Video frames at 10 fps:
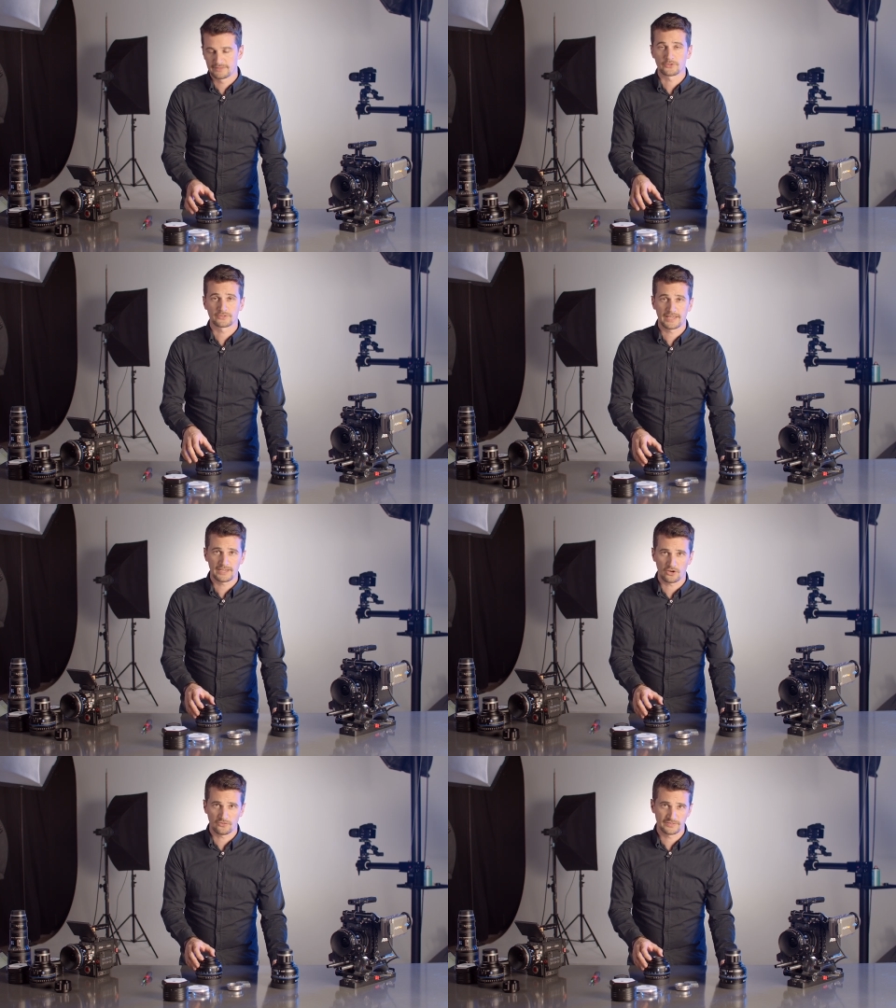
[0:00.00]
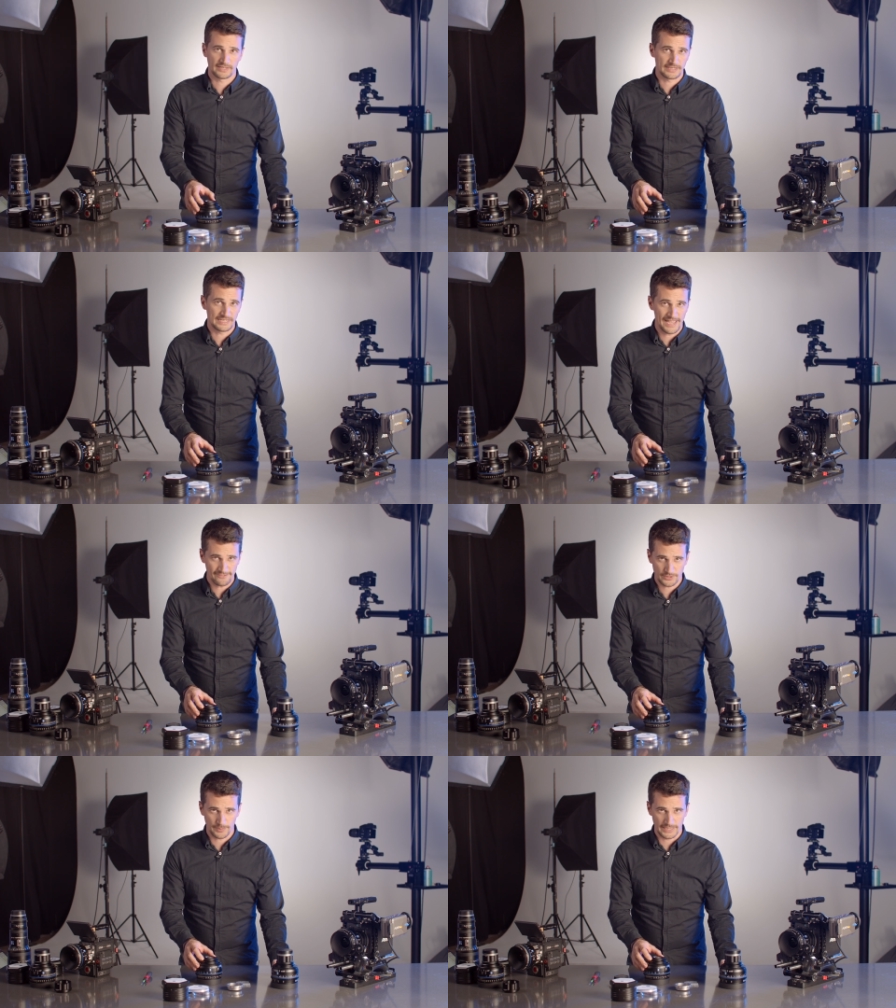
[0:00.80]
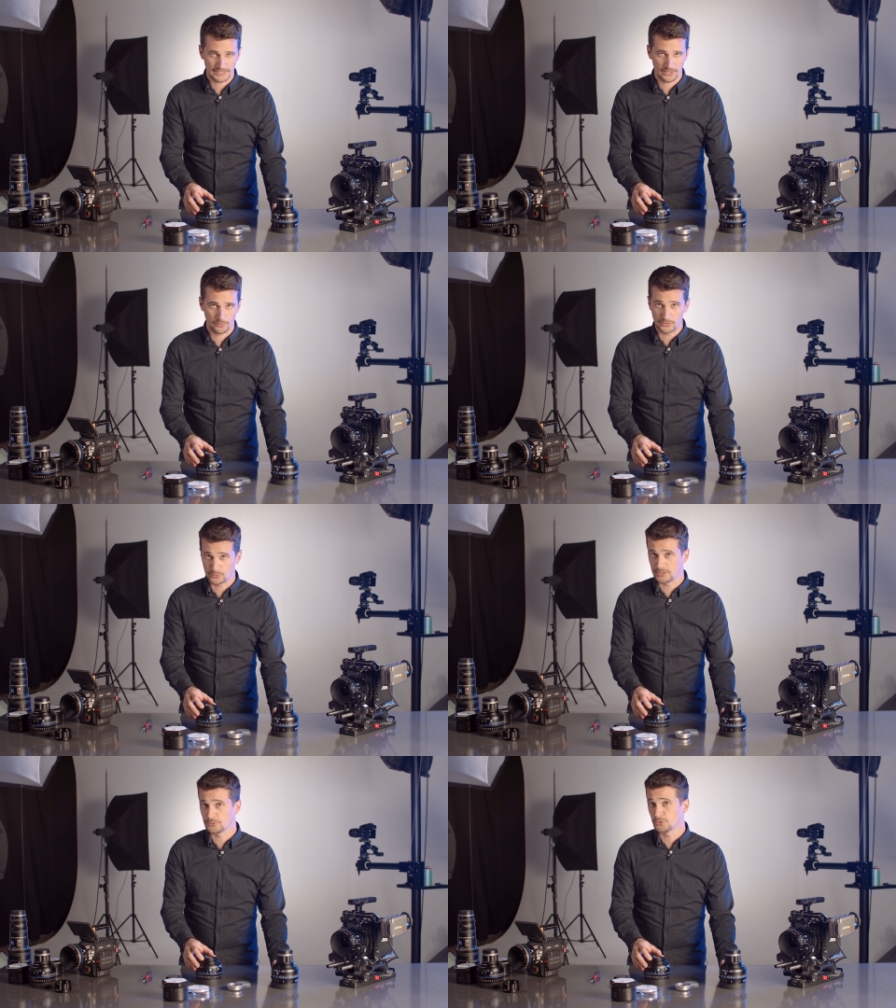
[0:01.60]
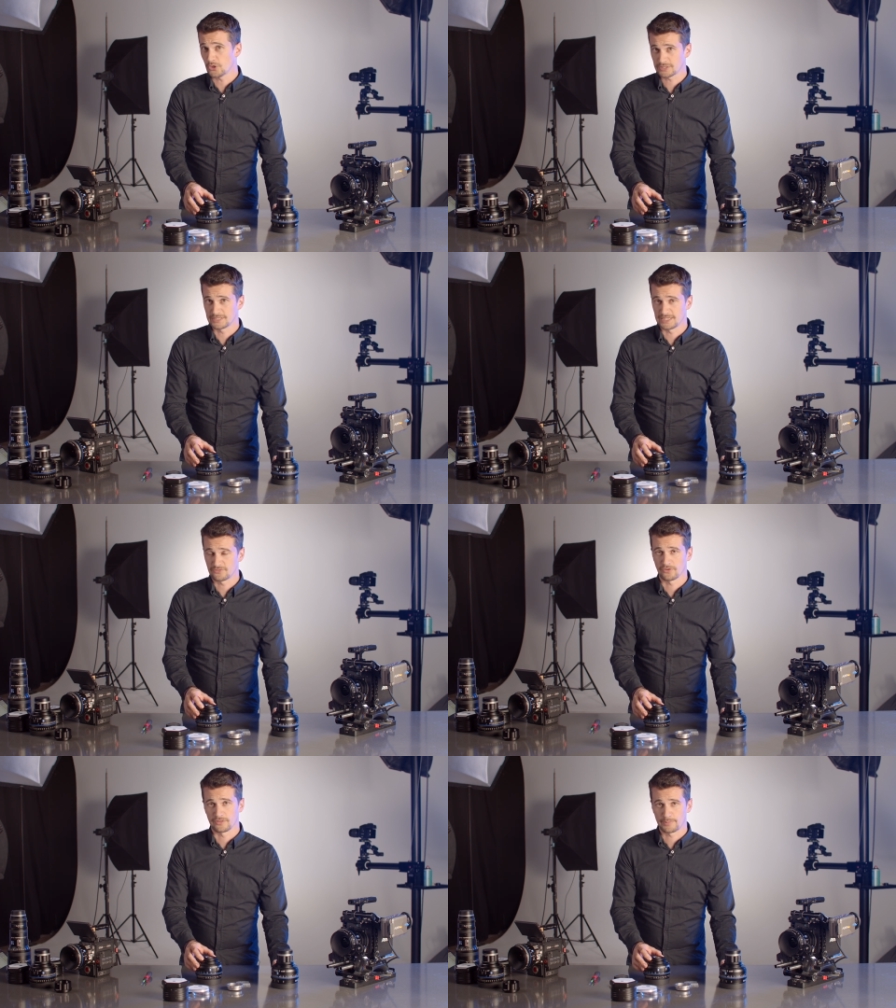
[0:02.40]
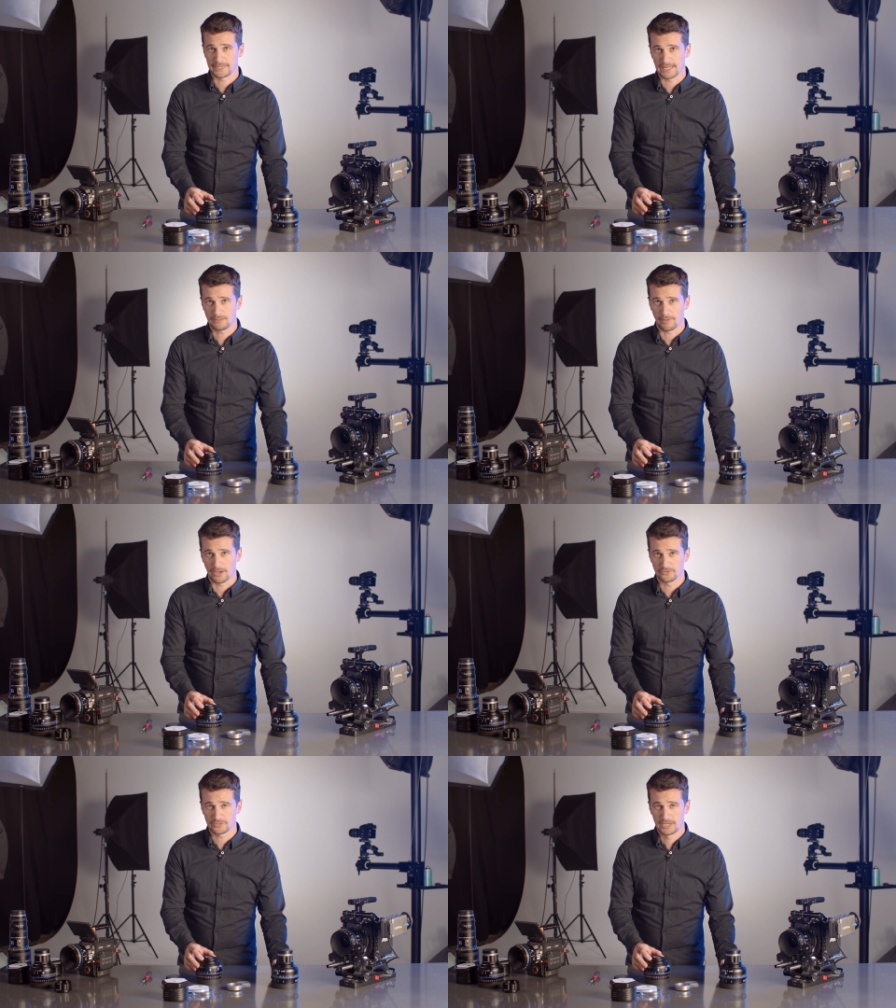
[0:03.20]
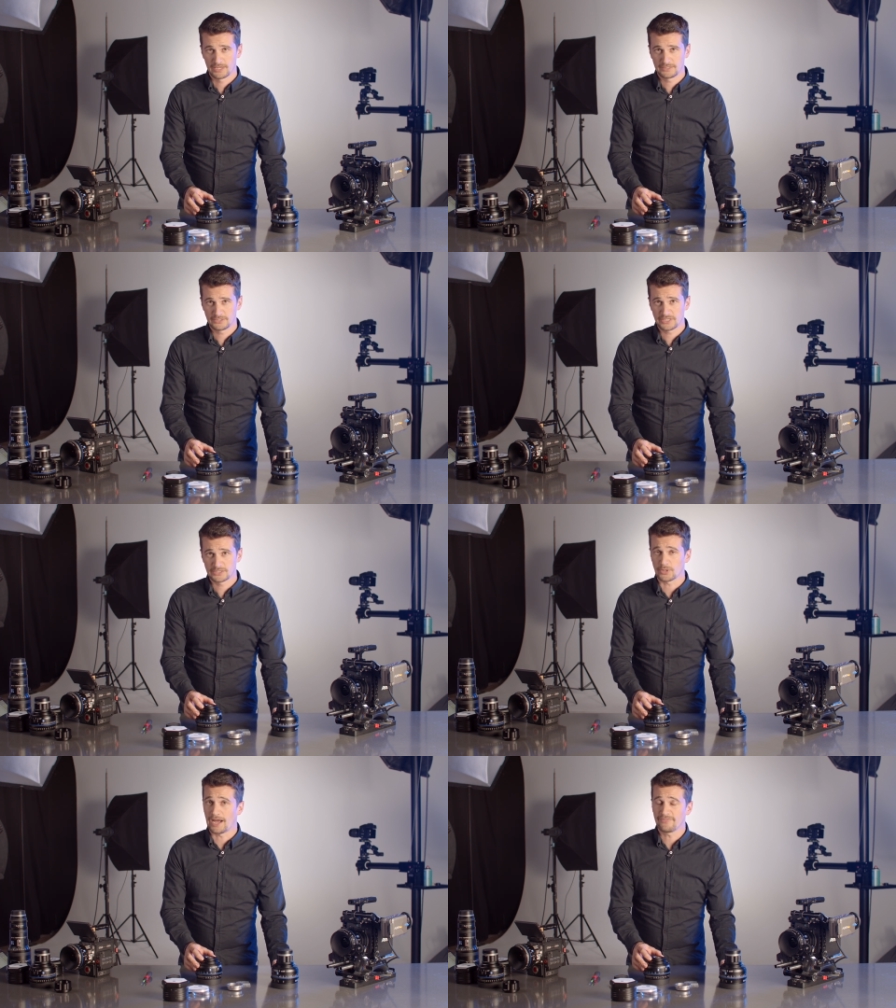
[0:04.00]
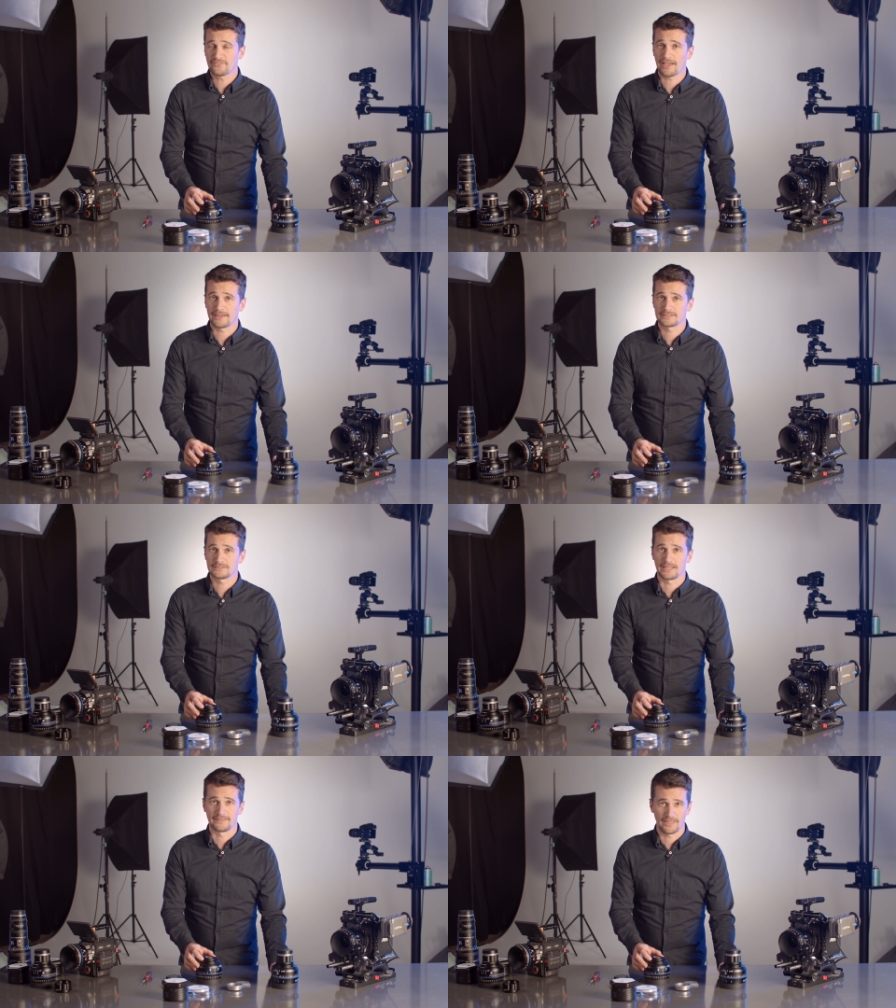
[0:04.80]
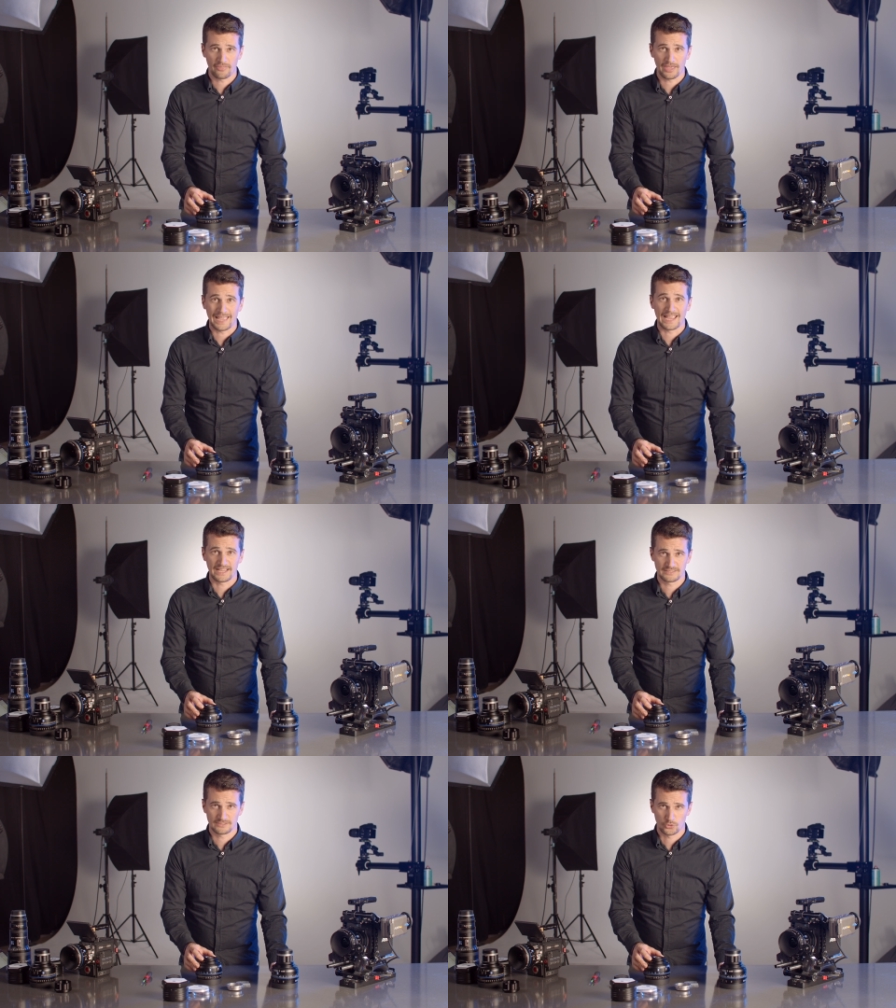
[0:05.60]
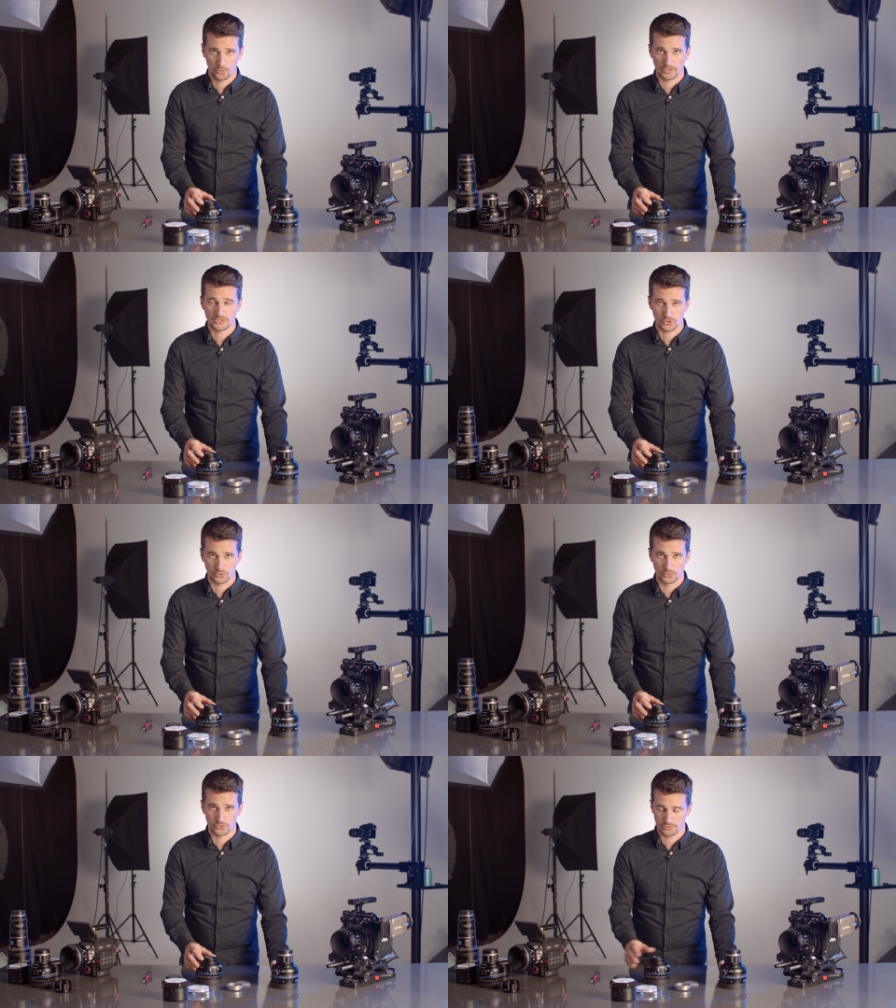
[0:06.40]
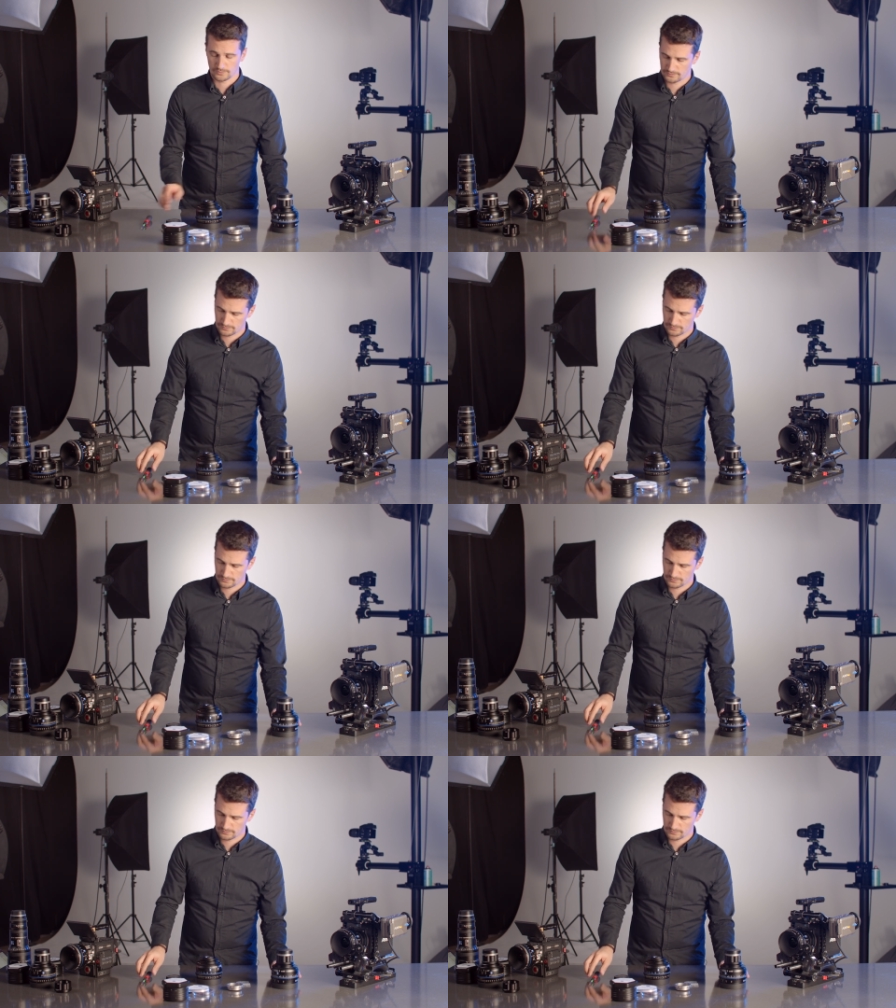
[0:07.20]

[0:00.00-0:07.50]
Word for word: Now to take off that EF spacer, which we do not need for the PL mount, you need to untighten another 8 Torx screws.